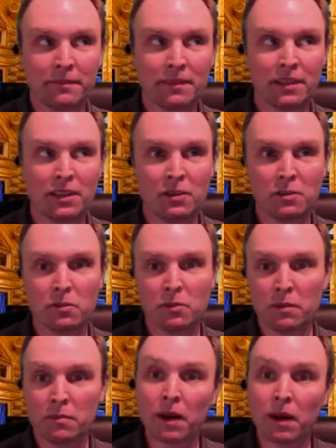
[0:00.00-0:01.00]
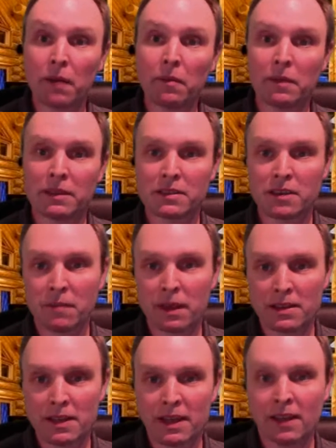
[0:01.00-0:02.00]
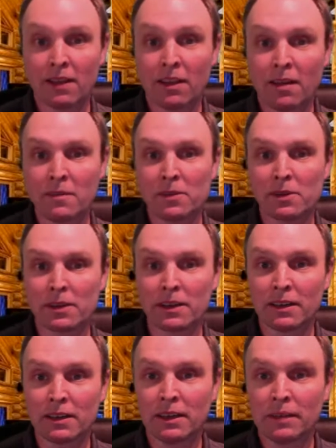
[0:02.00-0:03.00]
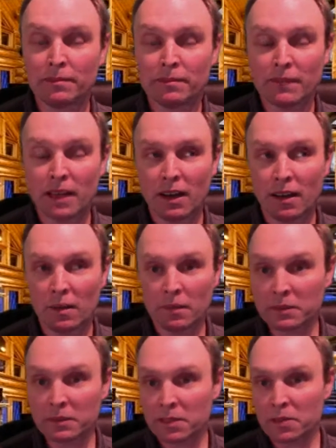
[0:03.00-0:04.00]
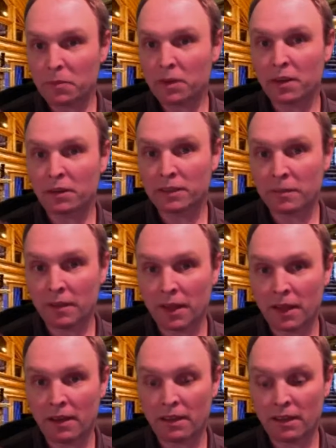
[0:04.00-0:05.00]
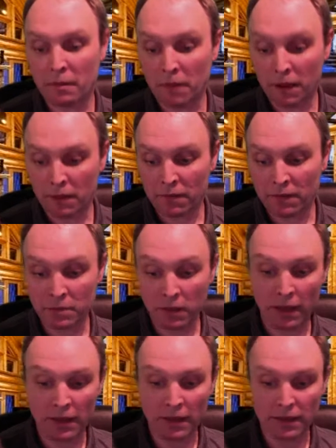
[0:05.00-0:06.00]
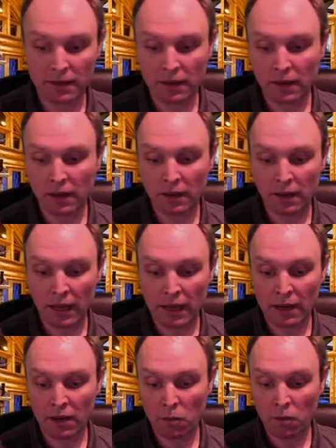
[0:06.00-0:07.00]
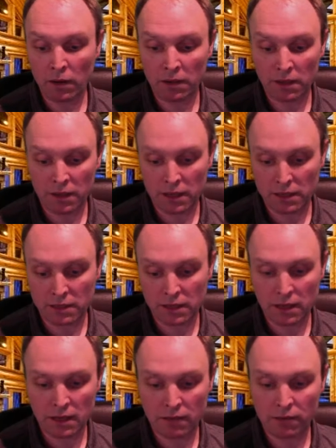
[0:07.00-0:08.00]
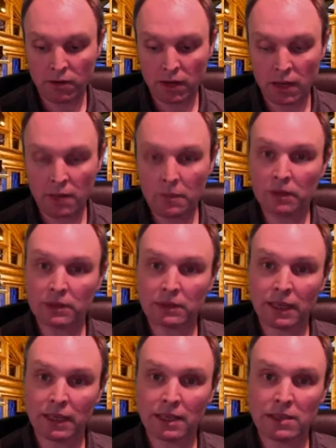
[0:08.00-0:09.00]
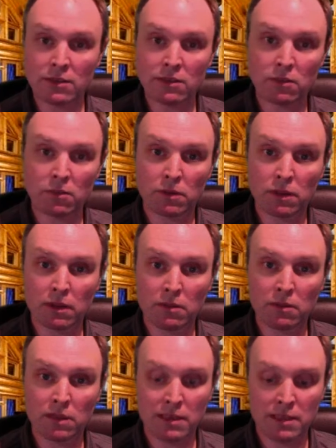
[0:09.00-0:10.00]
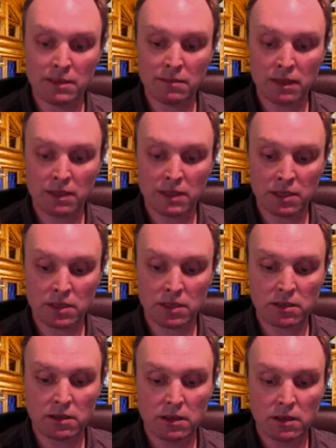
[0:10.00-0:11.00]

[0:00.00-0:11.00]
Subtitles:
you would probably start meditating a lot more, especially when you know some of the benefits behind it. I know one of the things that if you're able to get into a really, really deep meditation,